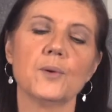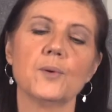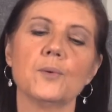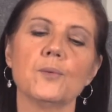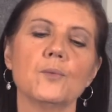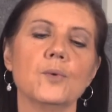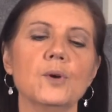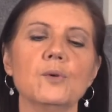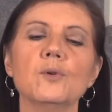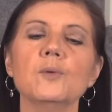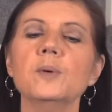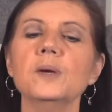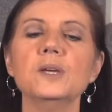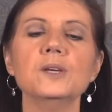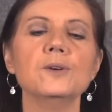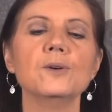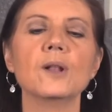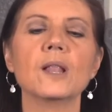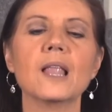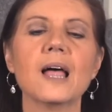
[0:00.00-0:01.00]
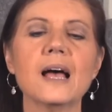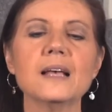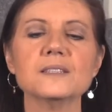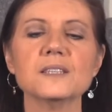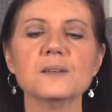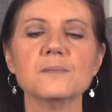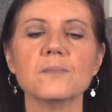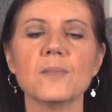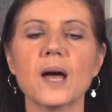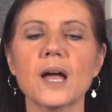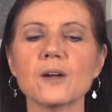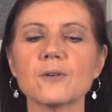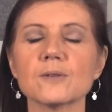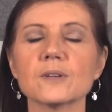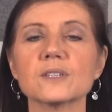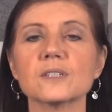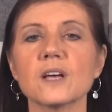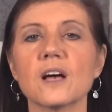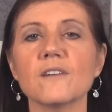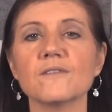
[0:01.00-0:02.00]
We will be utilizing
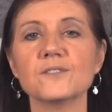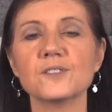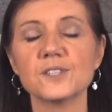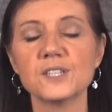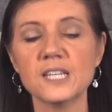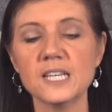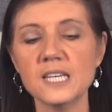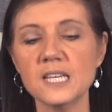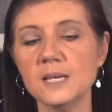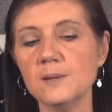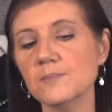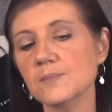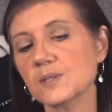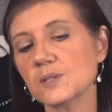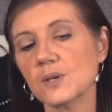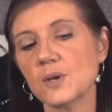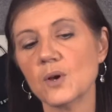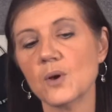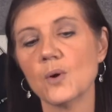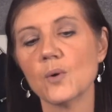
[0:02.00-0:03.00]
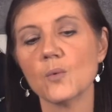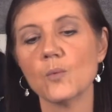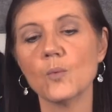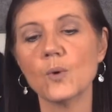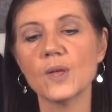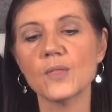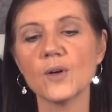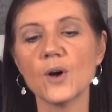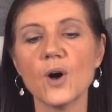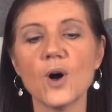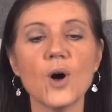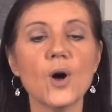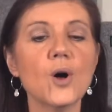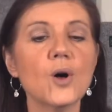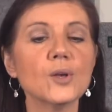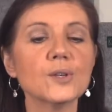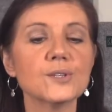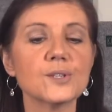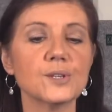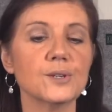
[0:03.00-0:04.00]
Microsoft Teams with
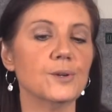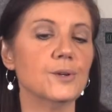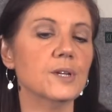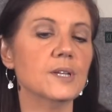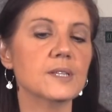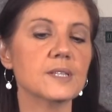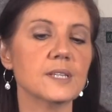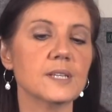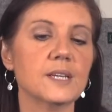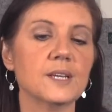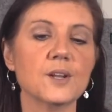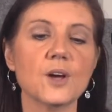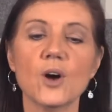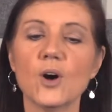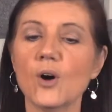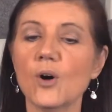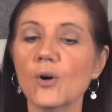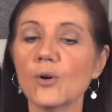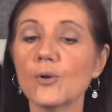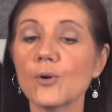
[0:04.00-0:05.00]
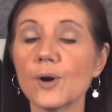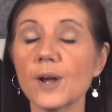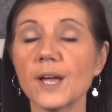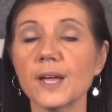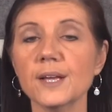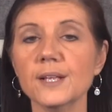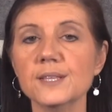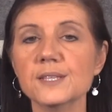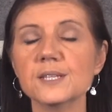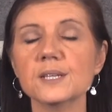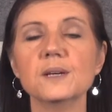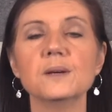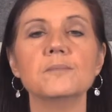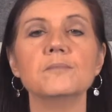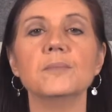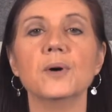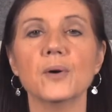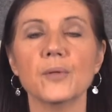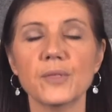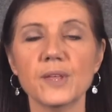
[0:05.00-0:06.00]
all students in all grades,
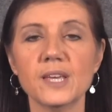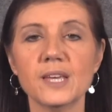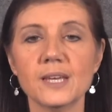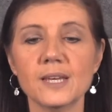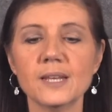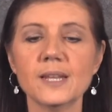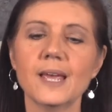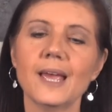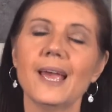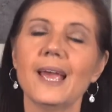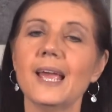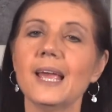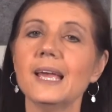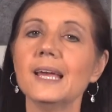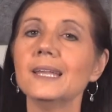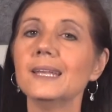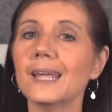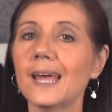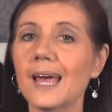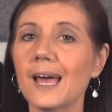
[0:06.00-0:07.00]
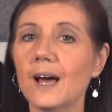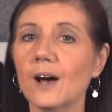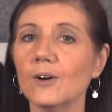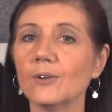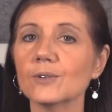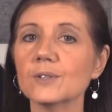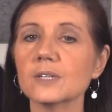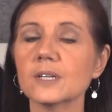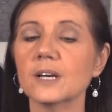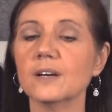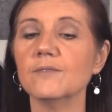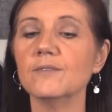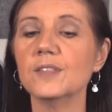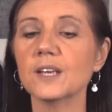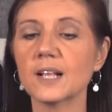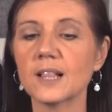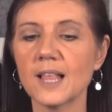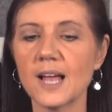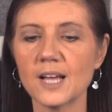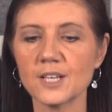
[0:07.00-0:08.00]
both in and out of
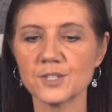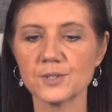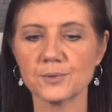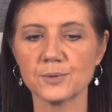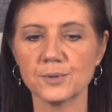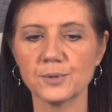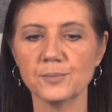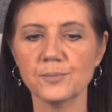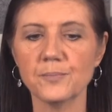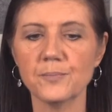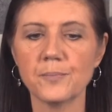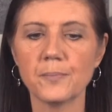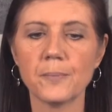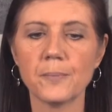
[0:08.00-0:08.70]
the classroom.